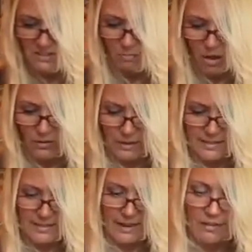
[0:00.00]
Lord, I
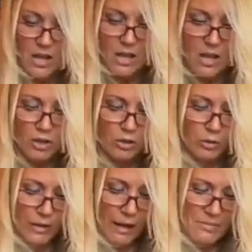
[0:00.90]
was supposed to have
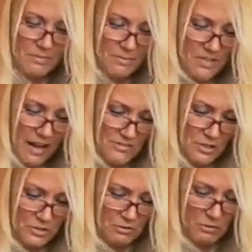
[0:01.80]
surgery one year. This has
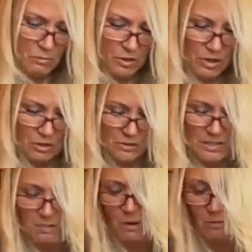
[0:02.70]
probably been about 7
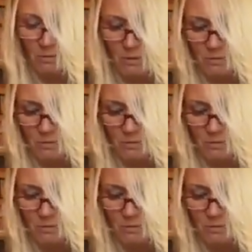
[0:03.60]
years ago.